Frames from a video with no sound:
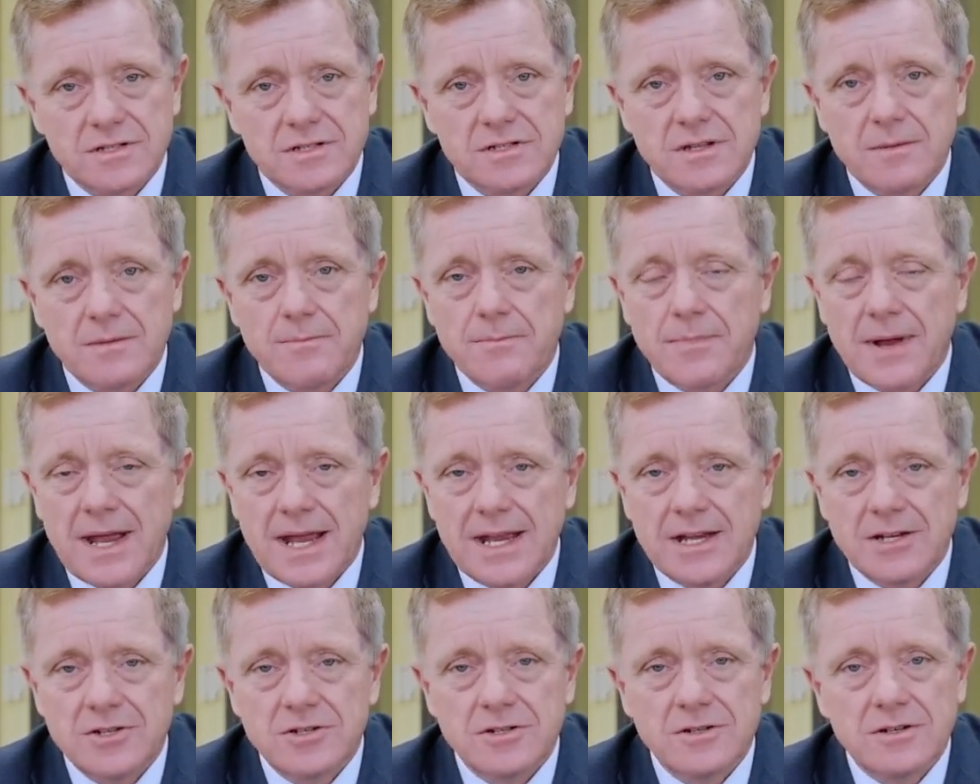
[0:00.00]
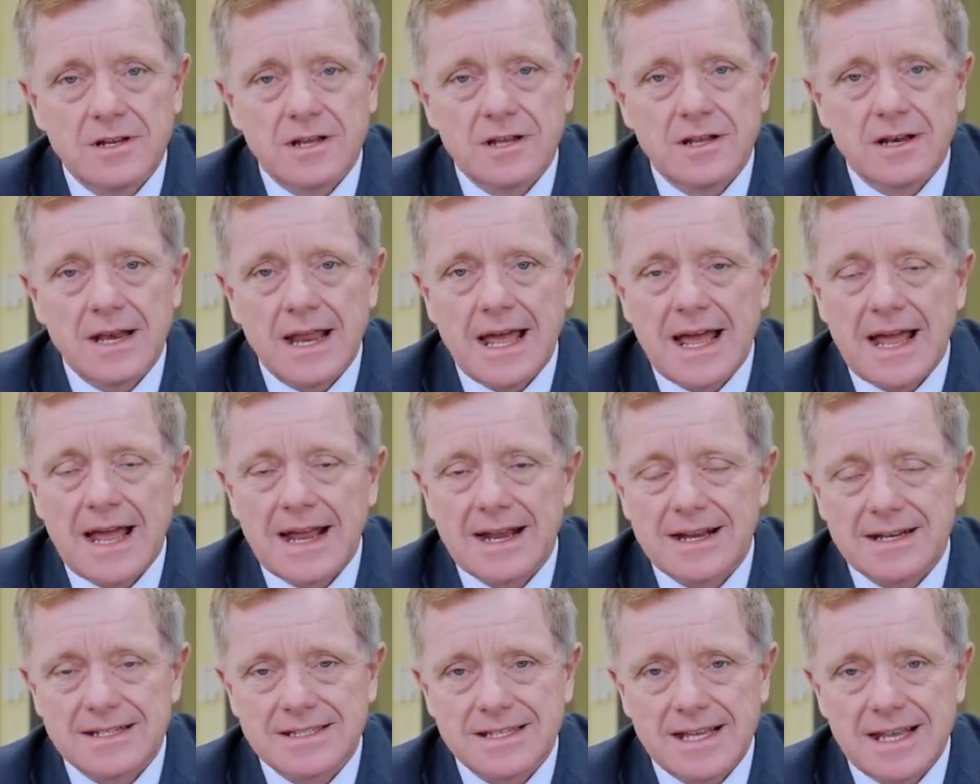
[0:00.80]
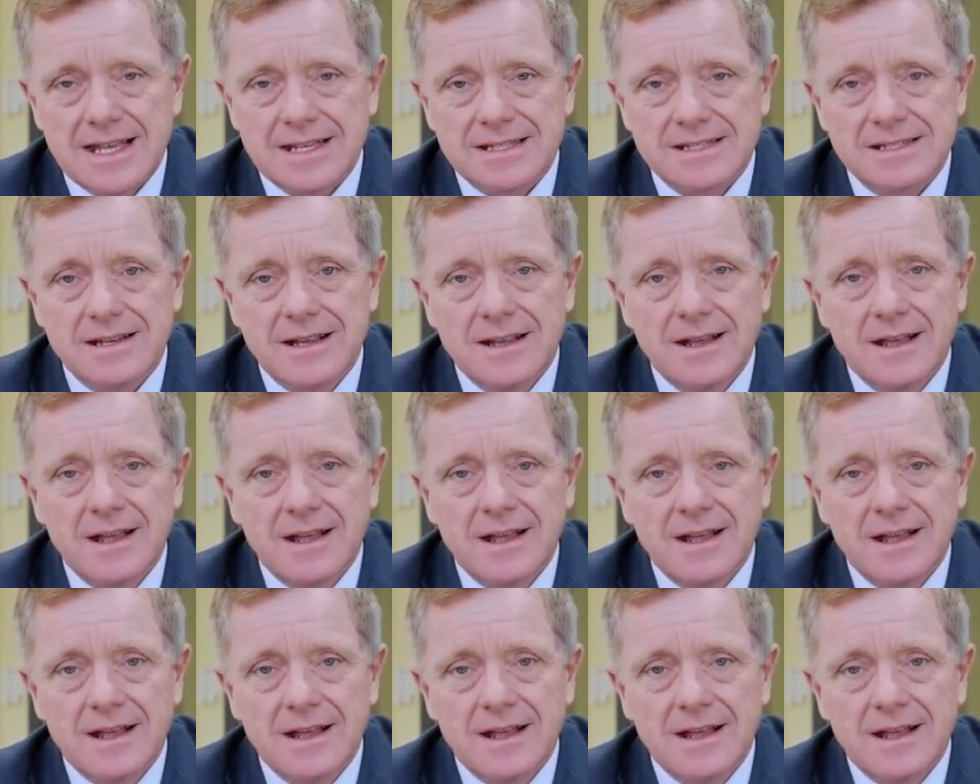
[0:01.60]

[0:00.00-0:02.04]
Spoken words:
The patient can access